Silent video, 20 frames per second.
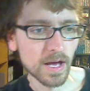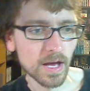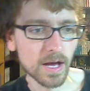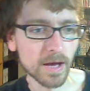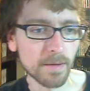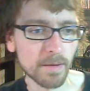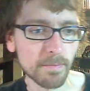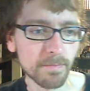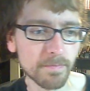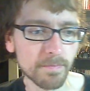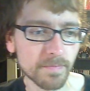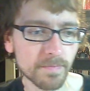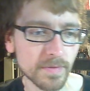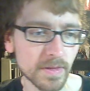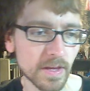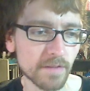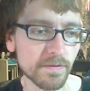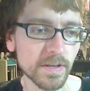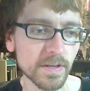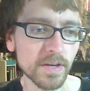a
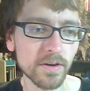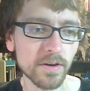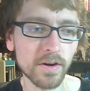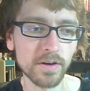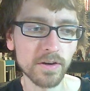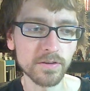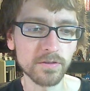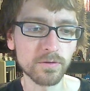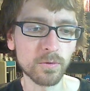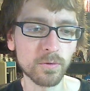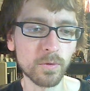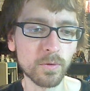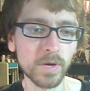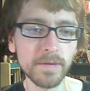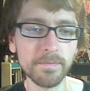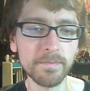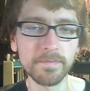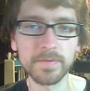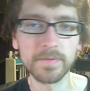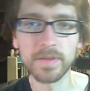Figure Arts
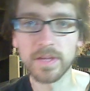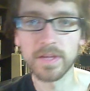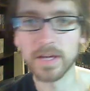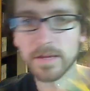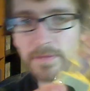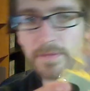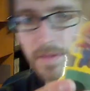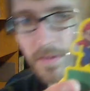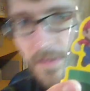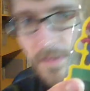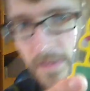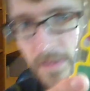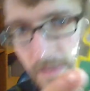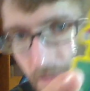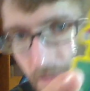toy. This is